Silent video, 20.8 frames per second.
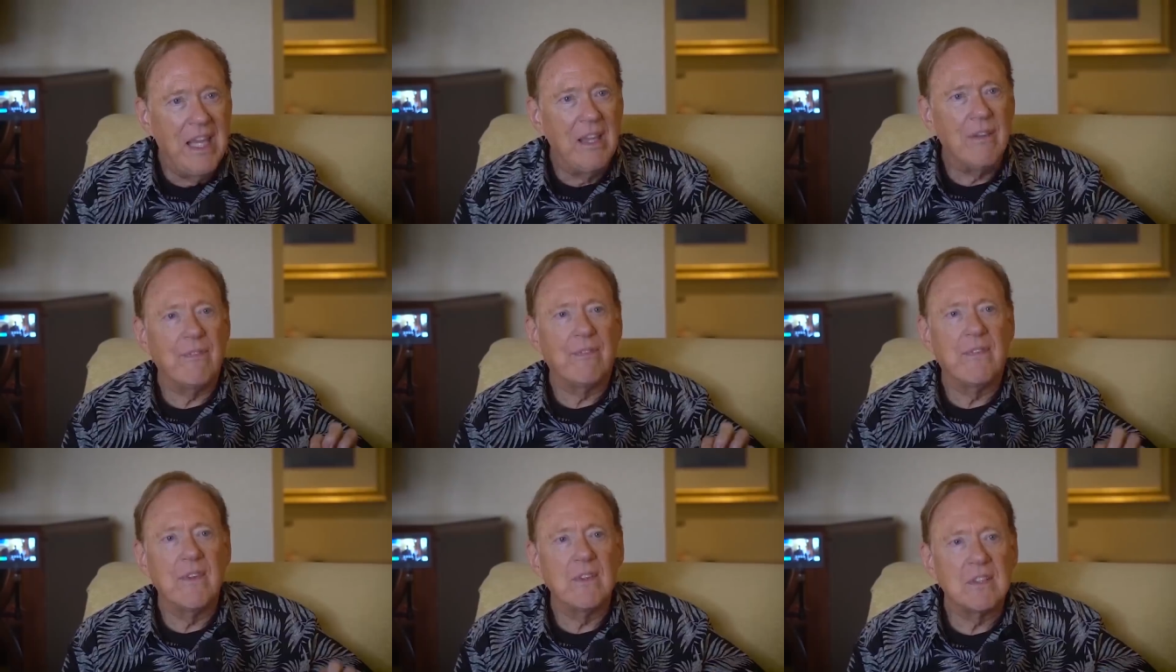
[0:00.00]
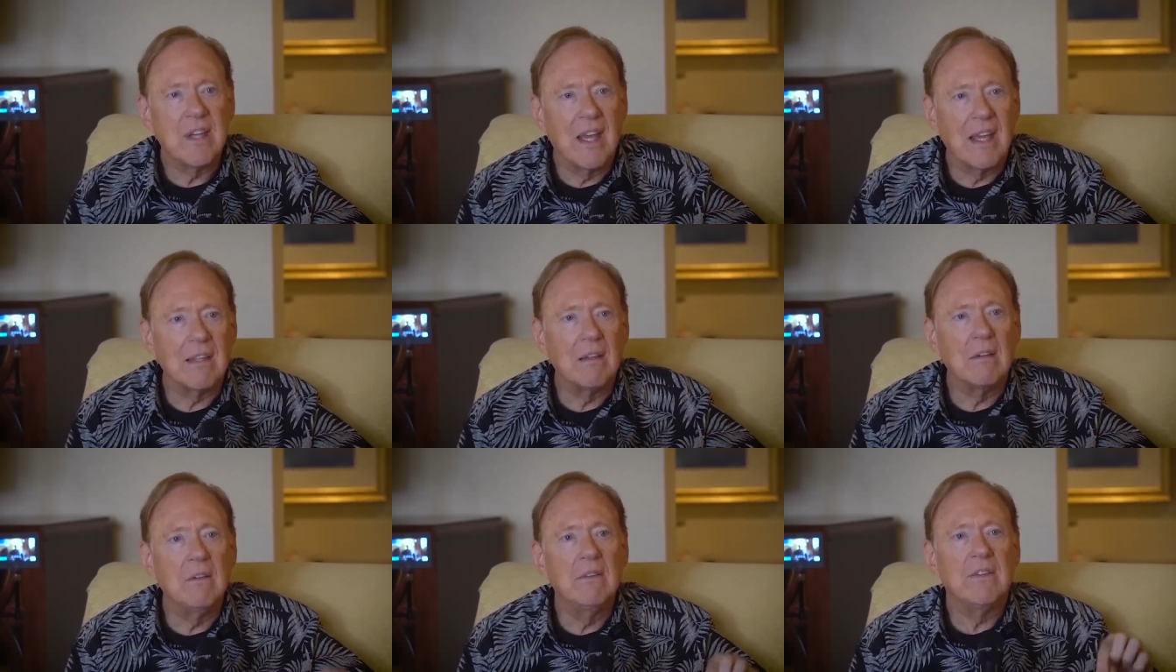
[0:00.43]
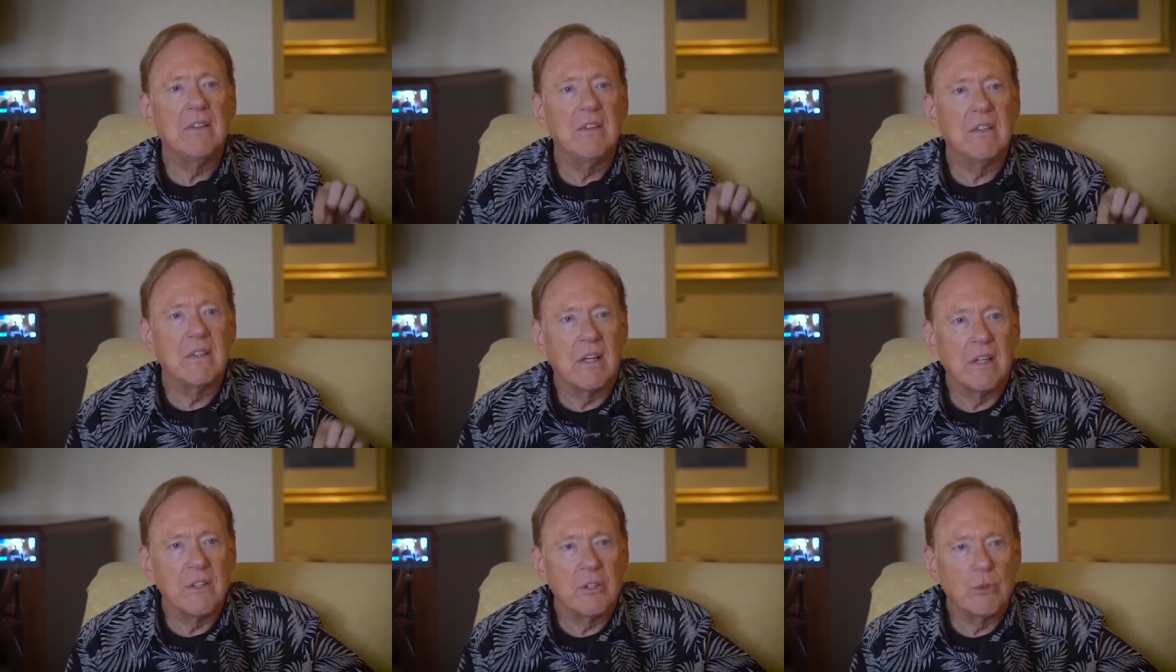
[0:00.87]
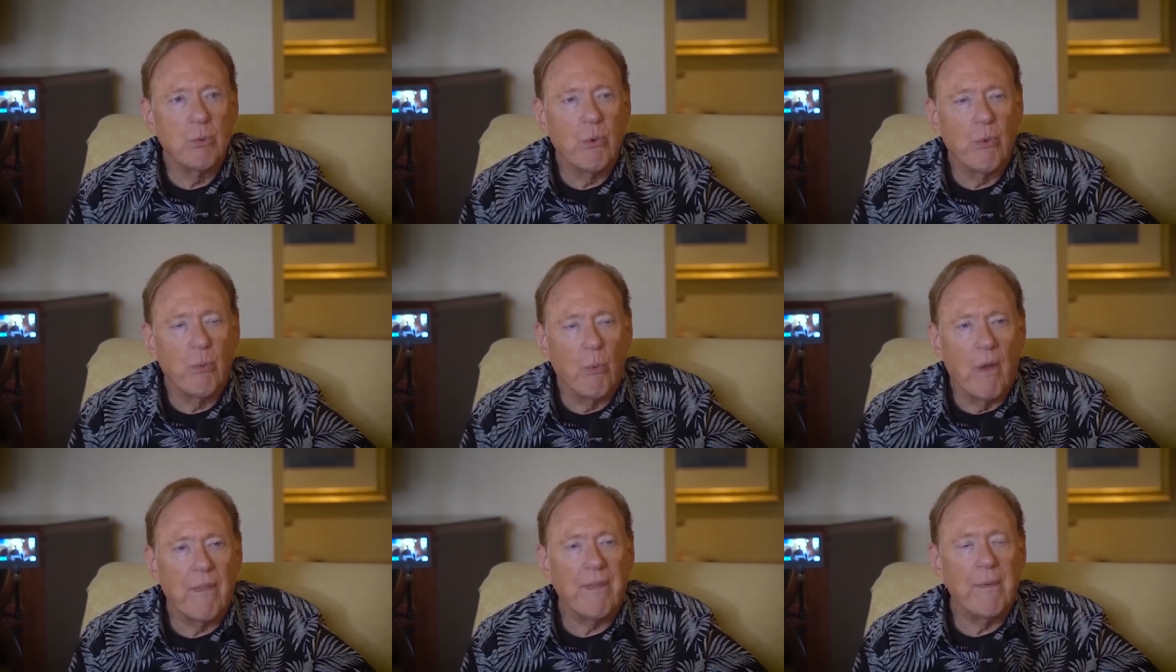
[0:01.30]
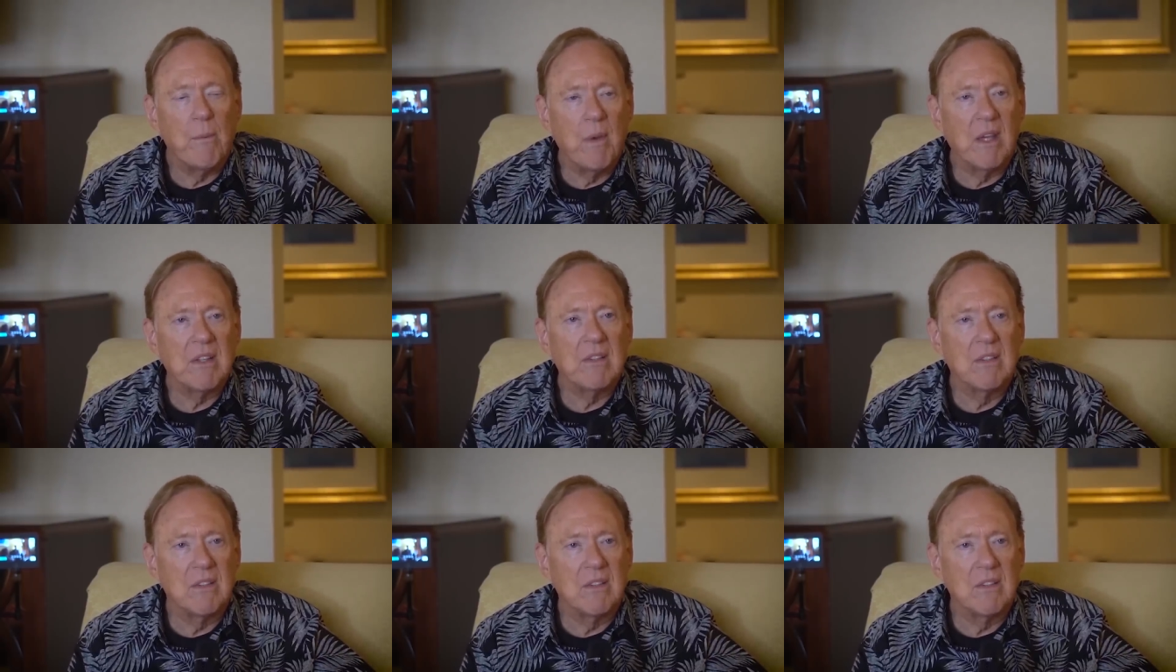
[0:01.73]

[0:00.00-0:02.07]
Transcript: a new understanding and awareness to